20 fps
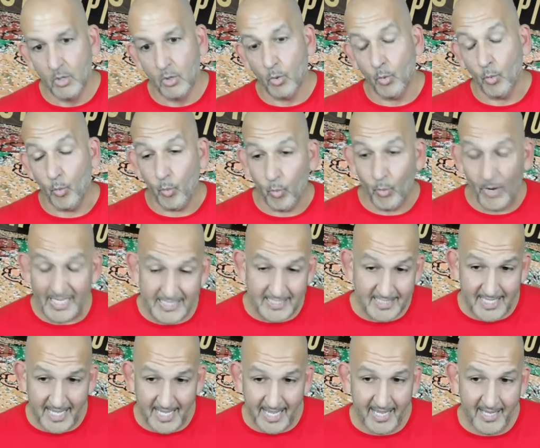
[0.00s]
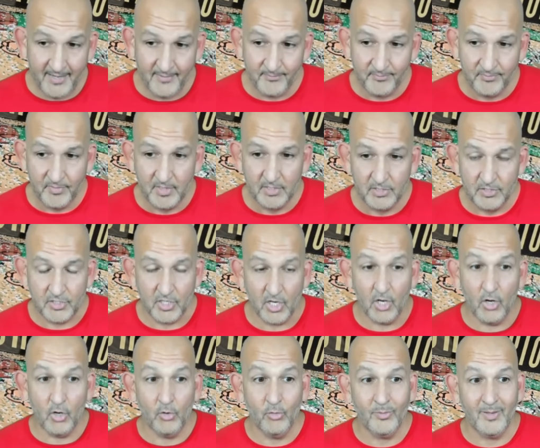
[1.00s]
Wednesday.
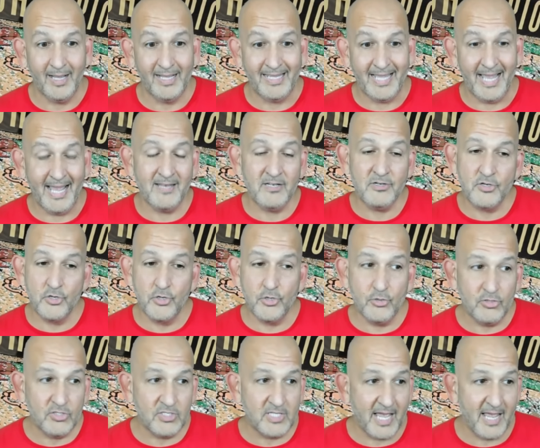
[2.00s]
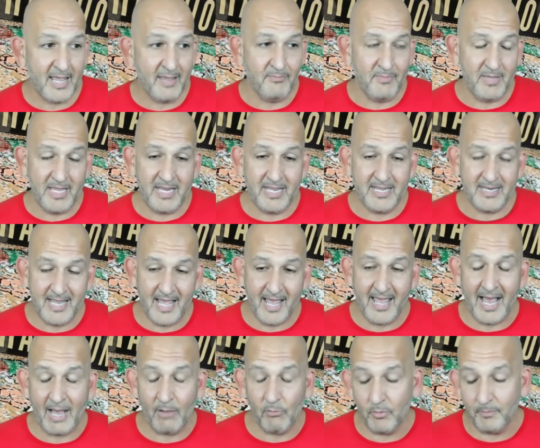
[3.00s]
So again, Tuesday, media day,
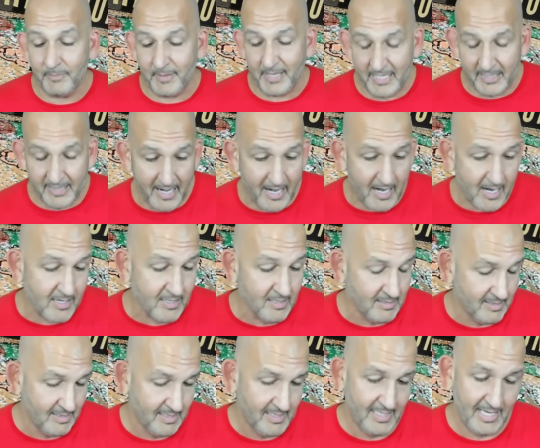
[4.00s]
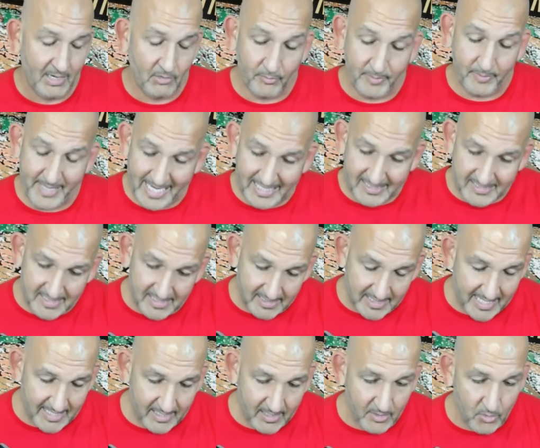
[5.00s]
I will be there. I will be asking a
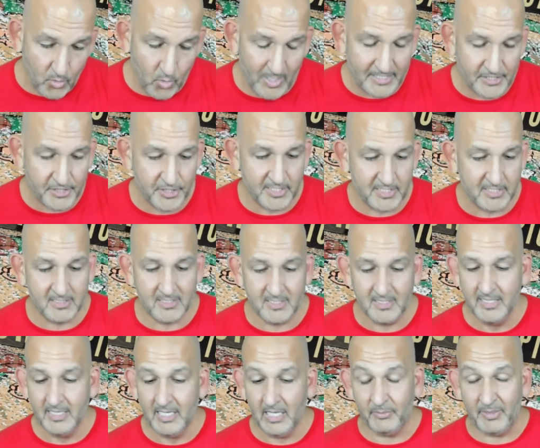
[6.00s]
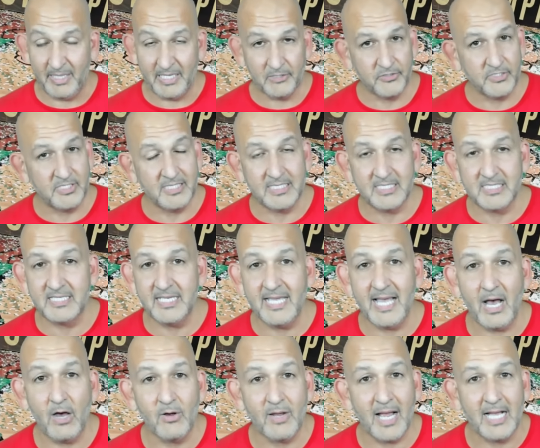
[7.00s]
lot of the questions. It'll be interesting to see
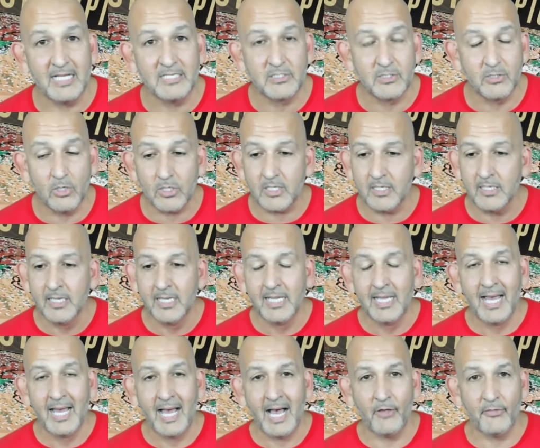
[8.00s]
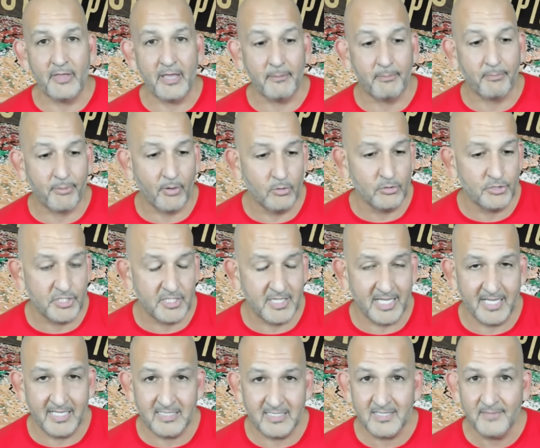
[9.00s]
how guys look, how they approach
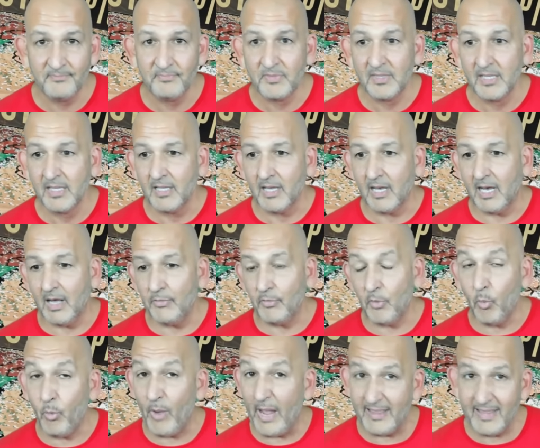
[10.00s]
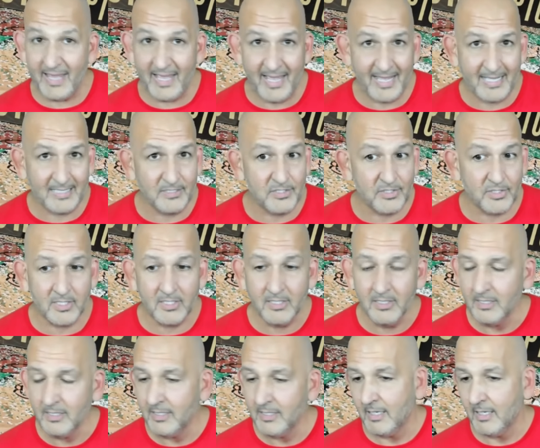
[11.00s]
things, uh, the way they answer.
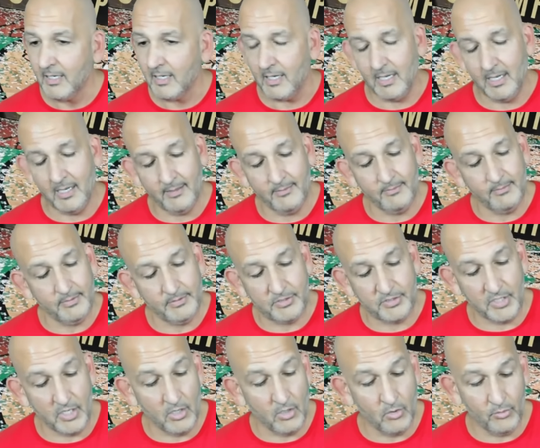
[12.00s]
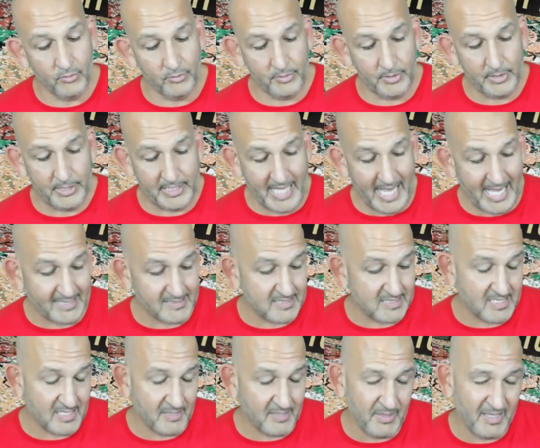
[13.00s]
Uh, so that's
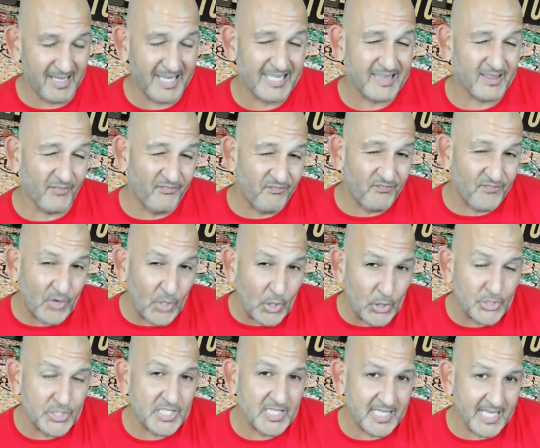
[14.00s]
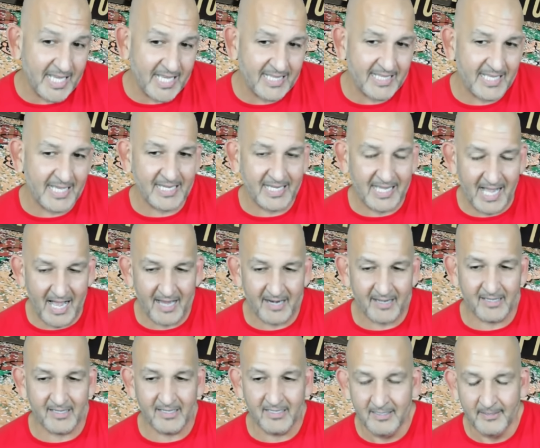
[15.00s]
going to be like the first thing that kind
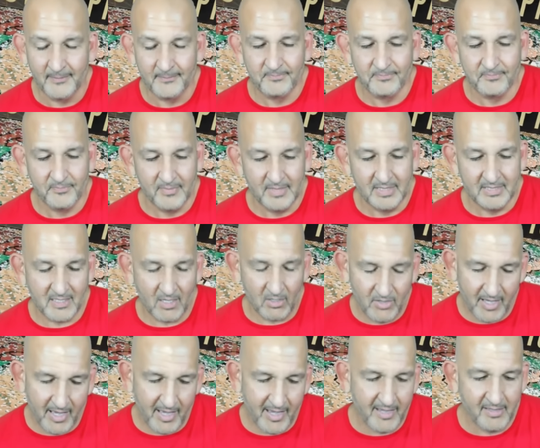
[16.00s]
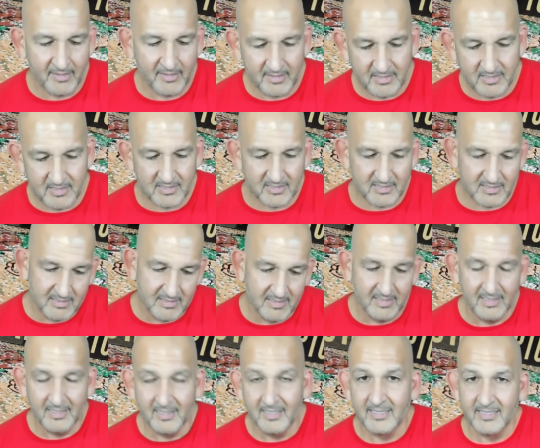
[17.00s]
of it's okay. This
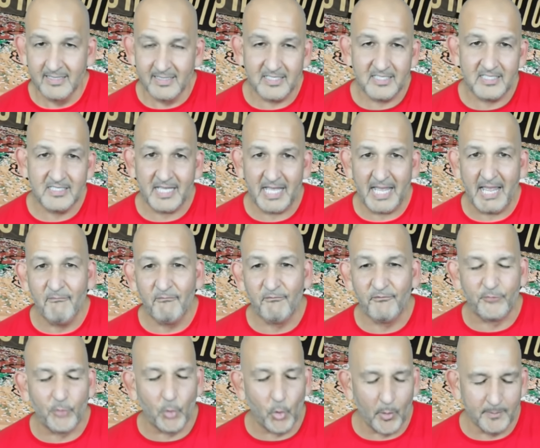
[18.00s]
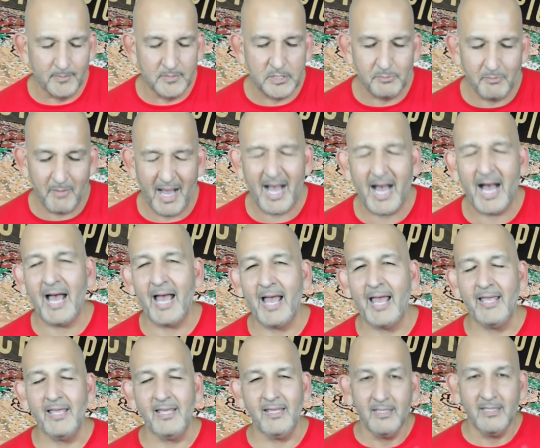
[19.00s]
this informs
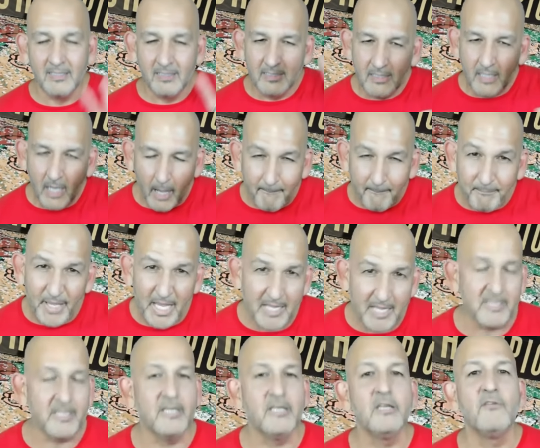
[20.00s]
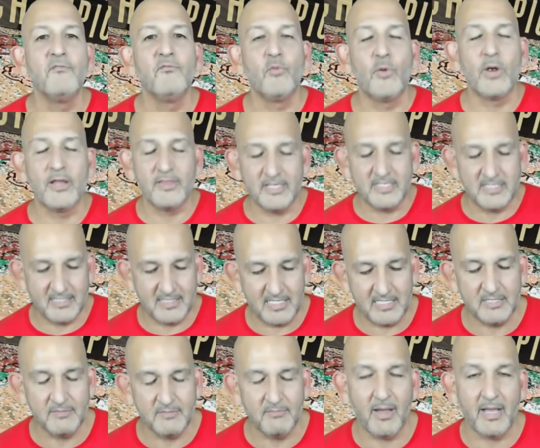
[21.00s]
my opinion of where this
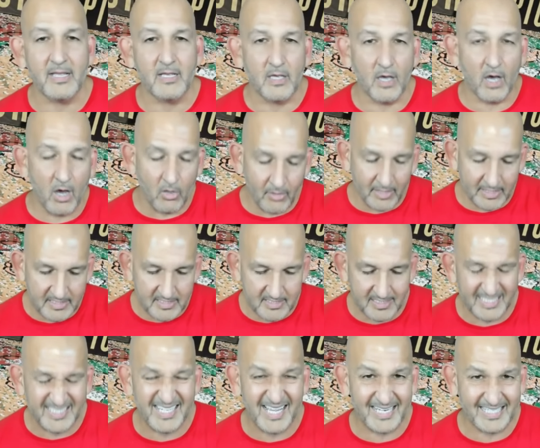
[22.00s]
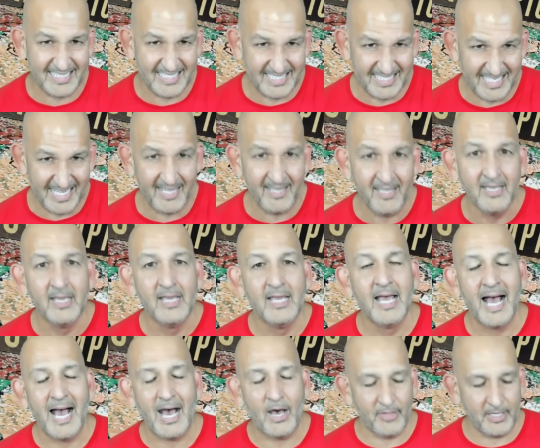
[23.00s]
season might go. Let's let's kind of see
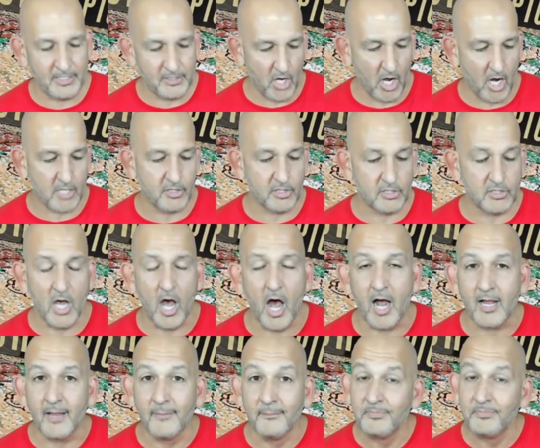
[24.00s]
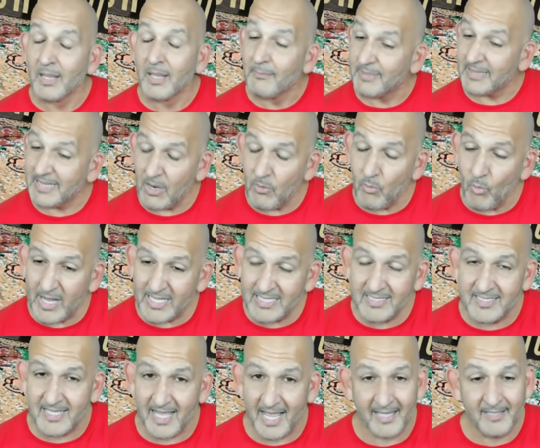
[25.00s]
how they talk the talk. But then
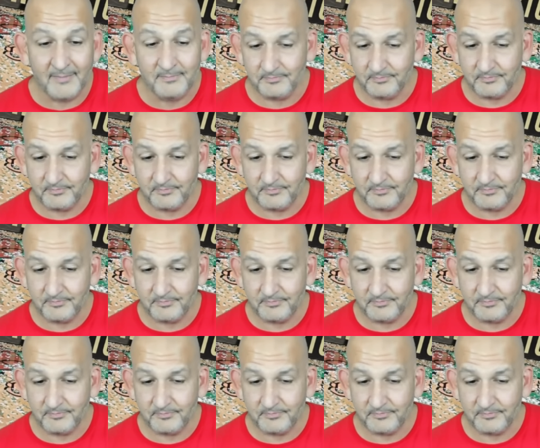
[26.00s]
Wednesday,